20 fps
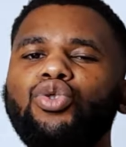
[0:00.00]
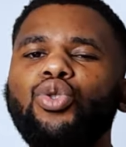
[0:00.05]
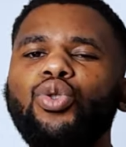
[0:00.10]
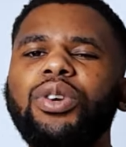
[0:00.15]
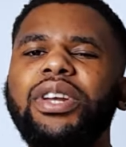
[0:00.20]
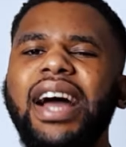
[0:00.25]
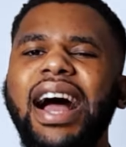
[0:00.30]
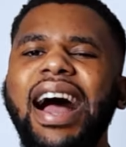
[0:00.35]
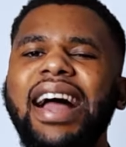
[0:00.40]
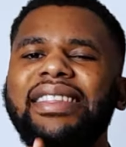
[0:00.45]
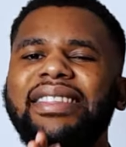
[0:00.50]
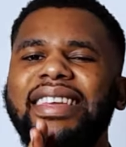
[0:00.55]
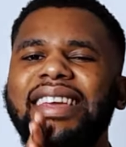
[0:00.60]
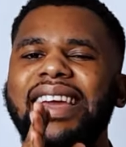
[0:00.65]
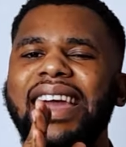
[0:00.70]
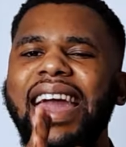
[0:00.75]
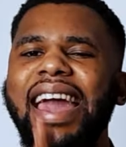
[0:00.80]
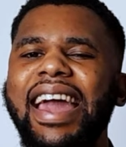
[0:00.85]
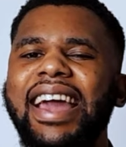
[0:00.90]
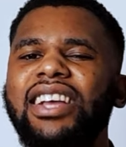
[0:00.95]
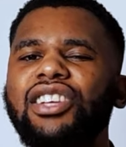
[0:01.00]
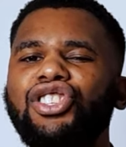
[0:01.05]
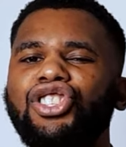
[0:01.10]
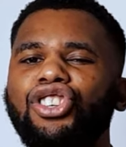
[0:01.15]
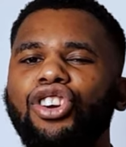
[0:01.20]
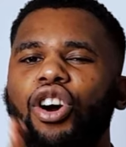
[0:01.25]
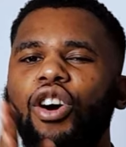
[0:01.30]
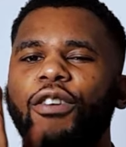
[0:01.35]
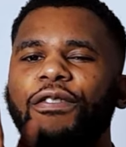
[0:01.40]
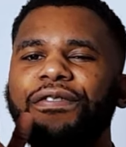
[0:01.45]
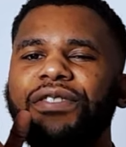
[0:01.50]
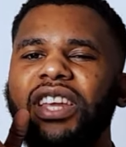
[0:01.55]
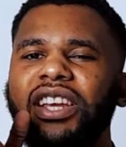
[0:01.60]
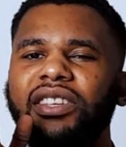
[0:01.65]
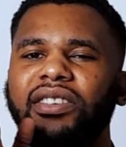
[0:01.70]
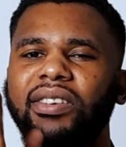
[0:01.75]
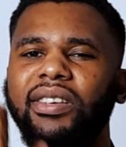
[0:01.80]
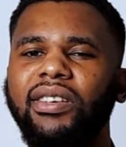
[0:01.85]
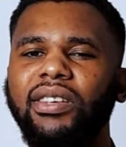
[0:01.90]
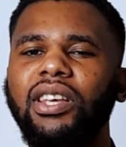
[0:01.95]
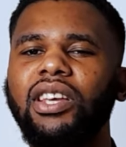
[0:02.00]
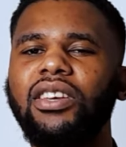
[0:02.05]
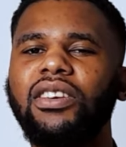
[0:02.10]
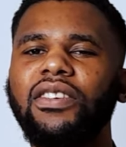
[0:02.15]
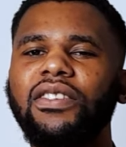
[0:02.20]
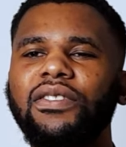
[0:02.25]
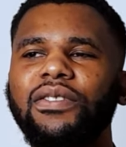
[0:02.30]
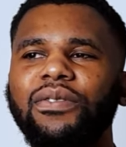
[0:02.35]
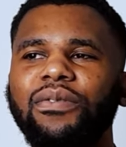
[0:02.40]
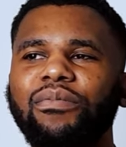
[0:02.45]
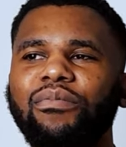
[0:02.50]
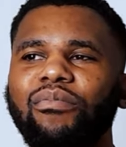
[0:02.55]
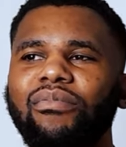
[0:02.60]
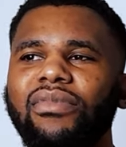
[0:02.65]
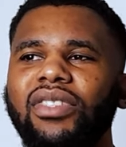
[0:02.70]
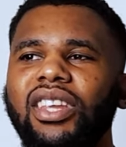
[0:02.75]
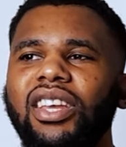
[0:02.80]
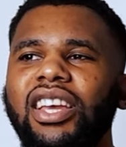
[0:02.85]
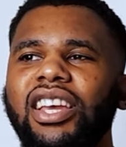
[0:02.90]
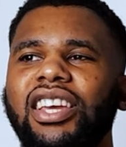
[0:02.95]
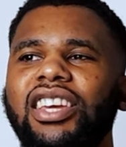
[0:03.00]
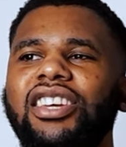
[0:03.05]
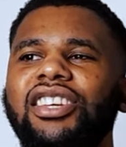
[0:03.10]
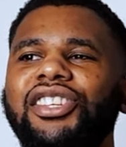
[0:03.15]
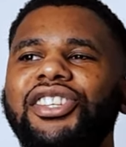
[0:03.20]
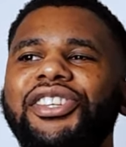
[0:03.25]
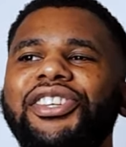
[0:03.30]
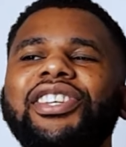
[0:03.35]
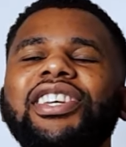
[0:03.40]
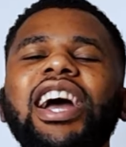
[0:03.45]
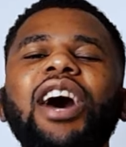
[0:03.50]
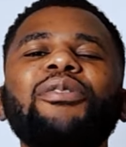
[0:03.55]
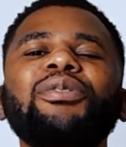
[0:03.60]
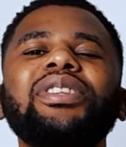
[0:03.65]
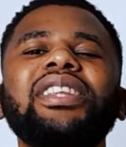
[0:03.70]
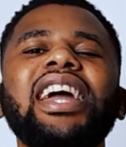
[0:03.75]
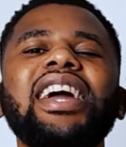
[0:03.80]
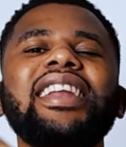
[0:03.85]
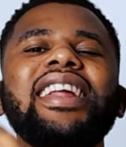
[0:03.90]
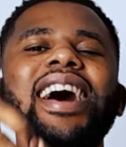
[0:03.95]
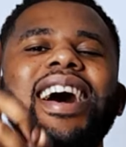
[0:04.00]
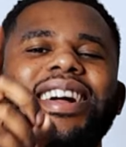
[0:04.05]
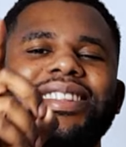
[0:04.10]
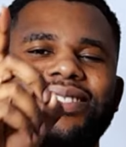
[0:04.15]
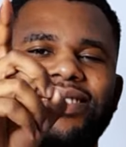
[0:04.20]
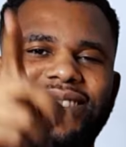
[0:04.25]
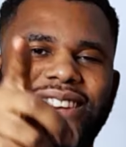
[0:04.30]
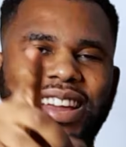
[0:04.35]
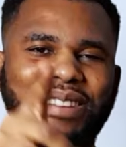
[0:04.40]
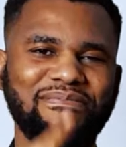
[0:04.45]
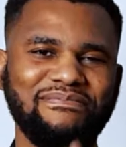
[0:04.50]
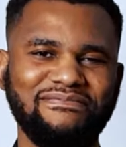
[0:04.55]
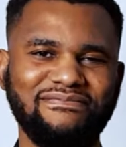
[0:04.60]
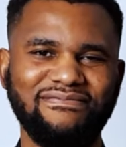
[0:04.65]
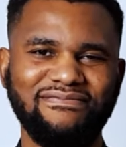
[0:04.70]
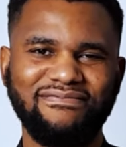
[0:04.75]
stood at the edge of the sea he shouted at them.